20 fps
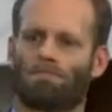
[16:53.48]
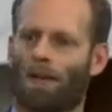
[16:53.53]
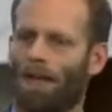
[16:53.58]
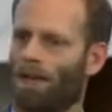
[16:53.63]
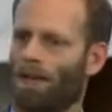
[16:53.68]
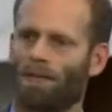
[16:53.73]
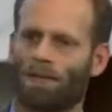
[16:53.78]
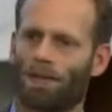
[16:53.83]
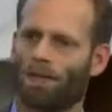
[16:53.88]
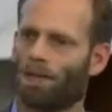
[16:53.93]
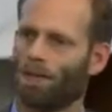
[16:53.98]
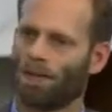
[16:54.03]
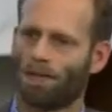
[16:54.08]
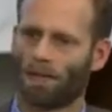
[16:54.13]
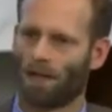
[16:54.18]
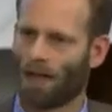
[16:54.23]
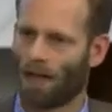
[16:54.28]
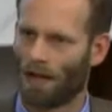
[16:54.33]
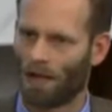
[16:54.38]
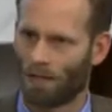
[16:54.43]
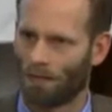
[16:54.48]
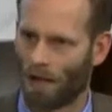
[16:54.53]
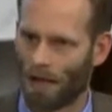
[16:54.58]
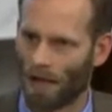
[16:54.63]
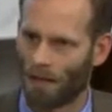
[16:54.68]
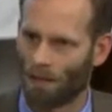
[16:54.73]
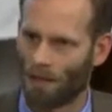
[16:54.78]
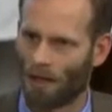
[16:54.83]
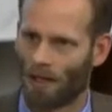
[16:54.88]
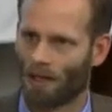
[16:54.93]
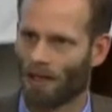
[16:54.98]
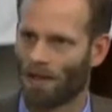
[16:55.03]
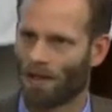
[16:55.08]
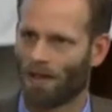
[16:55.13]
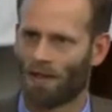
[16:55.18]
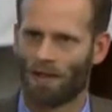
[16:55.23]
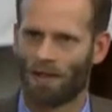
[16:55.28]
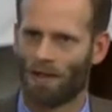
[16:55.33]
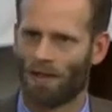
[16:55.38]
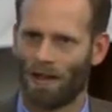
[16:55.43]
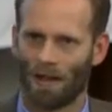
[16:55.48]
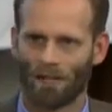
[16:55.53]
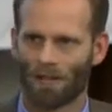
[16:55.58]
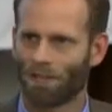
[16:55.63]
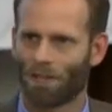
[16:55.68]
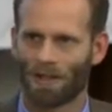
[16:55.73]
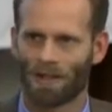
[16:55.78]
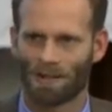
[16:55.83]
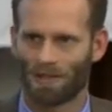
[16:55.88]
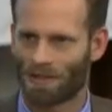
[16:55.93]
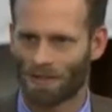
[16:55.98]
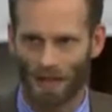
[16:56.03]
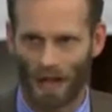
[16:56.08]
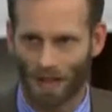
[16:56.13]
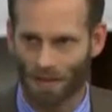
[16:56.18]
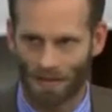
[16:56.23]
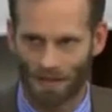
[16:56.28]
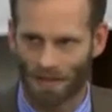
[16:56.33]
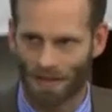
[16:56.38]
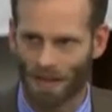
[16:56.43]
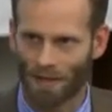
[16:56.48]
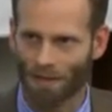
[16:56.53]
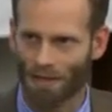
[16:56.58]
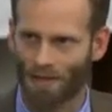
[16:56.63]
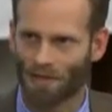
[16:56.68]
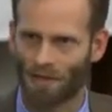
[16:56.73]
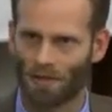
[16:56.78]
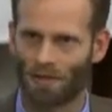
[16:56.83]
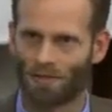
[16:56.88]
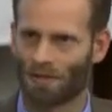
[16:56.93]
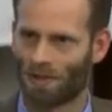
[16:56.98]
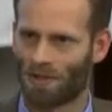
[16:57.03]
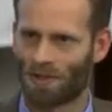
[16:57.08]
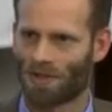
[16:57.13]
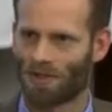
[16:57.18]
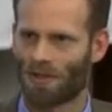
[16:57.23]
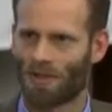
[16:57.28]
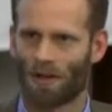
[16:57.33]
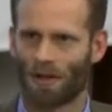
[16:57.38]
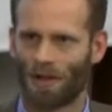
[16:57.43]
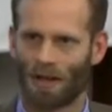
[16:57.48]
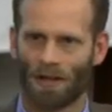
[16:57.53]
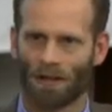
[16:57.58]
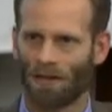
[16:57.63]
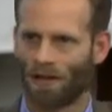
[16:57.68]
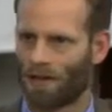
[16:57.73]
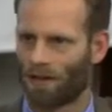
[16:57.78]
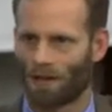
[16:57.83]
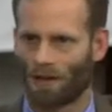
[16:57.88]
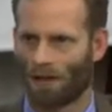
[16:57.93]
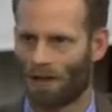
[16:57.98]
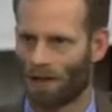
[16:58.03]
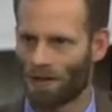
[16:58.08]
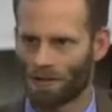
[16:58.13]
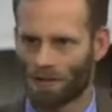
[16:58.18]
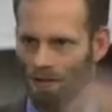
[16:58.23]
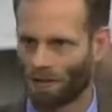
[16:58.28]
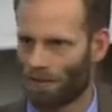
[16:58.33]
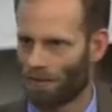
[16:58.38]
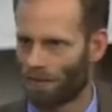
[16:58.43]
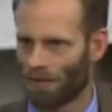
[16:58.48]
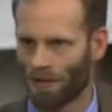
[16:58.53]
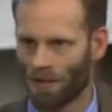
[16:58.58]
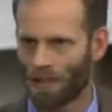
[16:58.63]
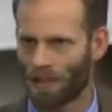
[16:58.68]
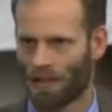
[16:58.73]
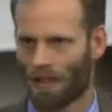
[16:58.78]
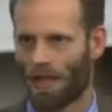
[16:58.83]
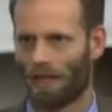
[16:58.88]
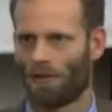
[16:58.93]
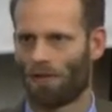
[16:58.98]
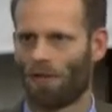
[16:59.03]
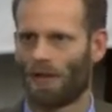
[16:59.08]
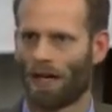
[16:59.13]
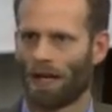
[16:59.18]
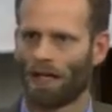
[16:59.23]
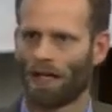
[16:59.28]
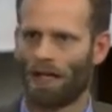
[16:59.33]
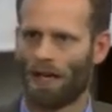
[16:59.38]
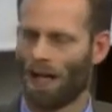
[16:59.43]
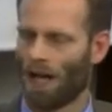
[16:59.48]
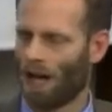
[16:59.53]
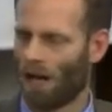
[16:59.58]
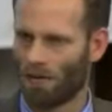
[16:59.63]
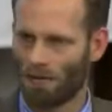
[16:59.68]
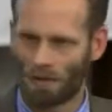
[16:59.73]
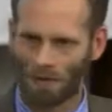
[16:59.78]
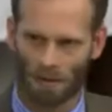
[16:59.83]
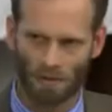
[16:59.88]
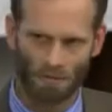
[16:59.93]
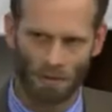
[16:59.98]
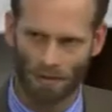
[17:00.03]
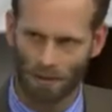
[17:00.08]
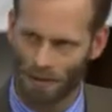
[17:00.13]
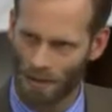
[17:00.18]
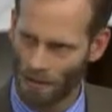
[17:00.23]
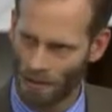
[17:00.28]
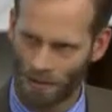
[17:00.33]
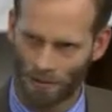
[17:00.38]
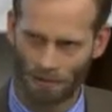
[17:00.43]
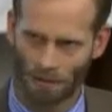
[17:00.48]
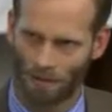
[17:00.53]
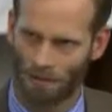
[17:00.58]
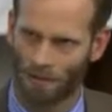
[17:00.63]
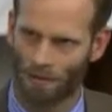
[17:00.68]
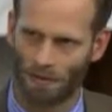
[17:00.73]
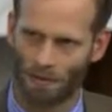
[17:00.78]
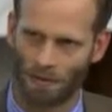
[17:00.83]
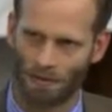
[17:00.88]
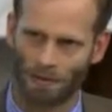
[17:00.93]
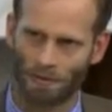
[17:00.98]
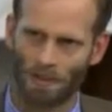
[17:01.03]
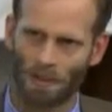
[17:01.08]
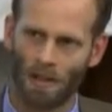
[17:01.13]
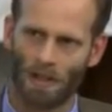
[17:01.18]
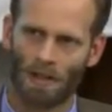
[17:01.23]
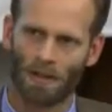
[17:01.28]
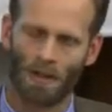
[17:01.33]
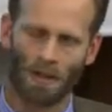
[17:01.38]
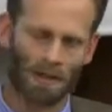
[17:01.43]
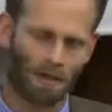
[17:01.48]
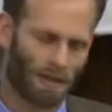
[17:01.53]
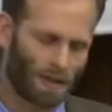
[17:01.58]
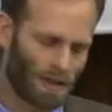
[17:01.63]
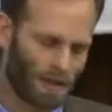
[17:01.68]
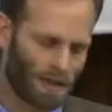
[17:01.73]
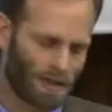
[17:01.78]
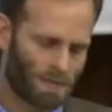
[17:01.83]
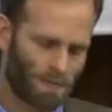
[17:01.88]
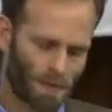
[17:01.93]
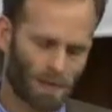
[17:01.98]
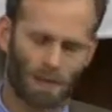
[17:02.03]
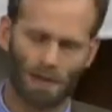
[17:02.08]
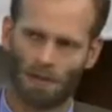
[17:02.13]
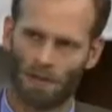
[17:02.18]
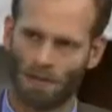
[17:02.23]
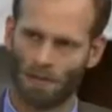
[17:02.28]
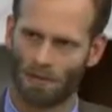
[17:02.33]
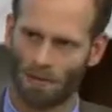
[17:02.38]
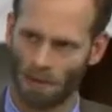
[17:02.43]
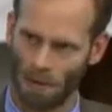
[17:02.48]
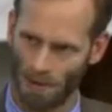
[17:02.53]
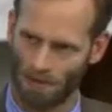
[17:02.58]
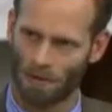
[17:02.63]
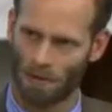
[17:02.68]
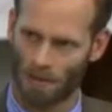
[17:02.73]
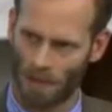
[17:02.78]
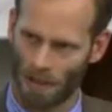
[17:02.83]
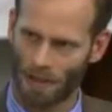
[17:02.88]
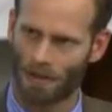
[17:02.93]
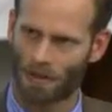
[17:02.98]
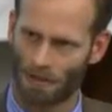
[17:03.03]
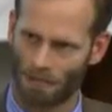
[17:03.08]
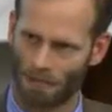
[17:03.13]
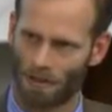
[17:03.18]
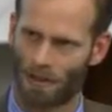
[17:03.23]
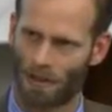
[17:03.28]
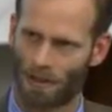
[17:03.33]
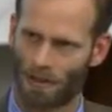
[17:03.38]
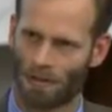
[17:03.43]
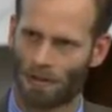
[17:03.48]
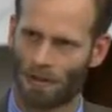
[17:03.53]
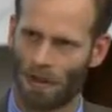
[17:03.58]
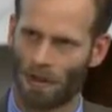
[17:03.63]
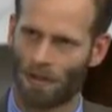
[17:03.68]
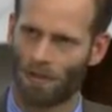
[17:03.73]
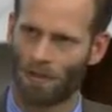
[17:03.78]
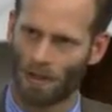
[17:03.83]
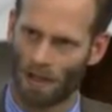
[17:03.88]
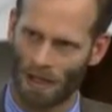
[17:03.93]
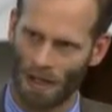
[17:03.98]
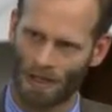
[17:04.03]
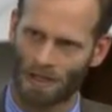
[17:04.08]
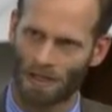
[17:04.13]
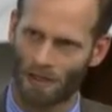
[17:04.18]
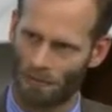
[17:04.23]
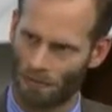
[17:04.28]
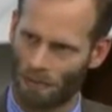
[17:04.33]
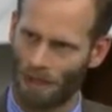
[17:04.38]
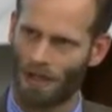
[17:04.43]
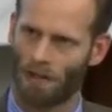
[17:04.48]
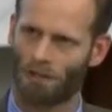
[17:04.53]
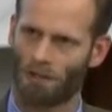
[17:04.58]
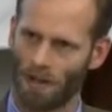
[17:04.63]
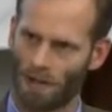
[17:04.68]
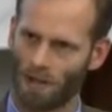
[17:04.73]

Tuscaloosa, Alabama, everybody's got the same issue, which is that our healthcare costs are completely out of whack. I would completely agree with you that this bill, this particular bill, because of the way the